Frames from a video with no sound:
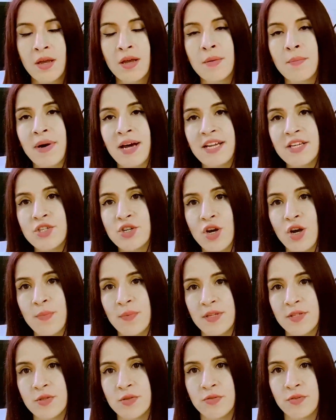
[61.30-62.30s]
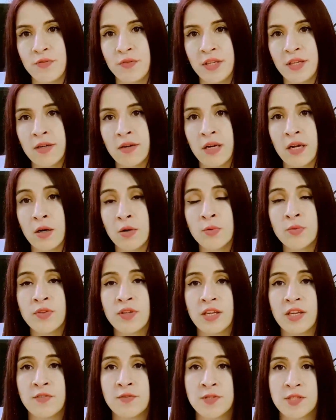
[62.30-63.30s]
My job is to figure out
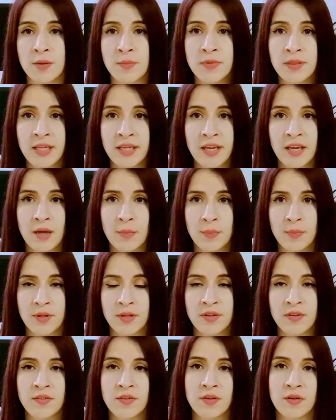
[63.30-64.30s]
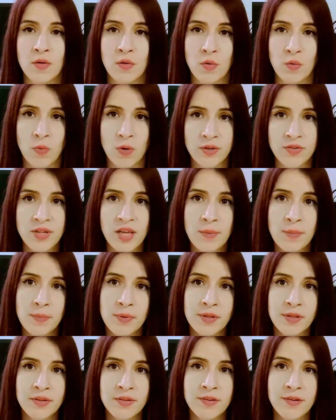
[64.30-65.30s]
if something happened, what
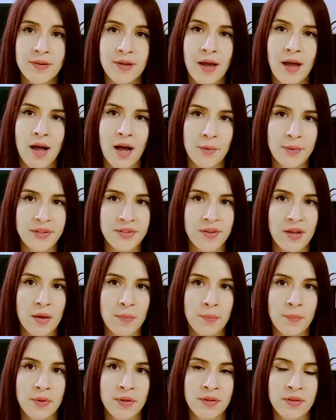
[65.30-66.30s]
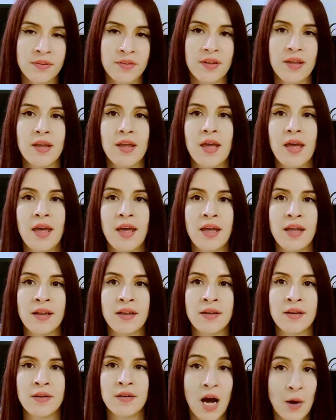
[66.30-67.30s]
happened, how it happened,
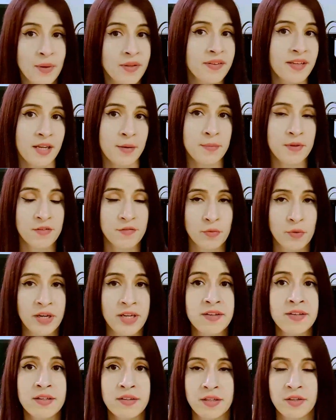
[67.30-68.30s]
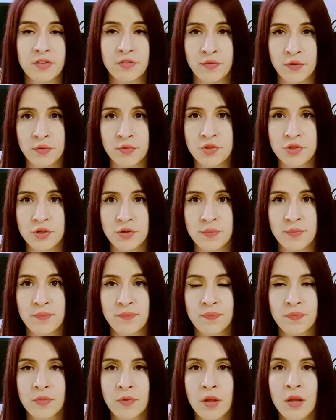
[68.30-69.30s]
and how it can be avoided in the future.
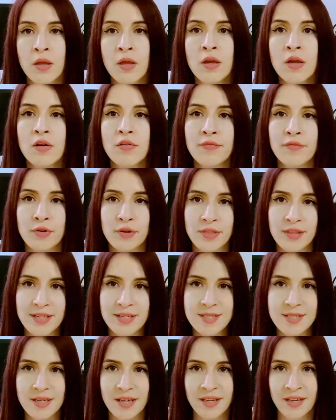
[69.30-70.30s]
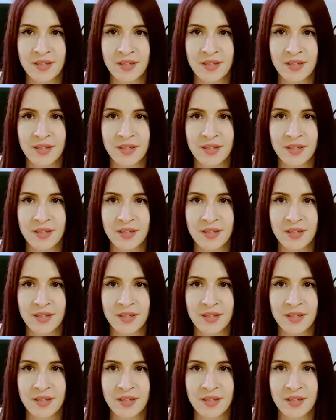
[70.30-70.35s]
For this, I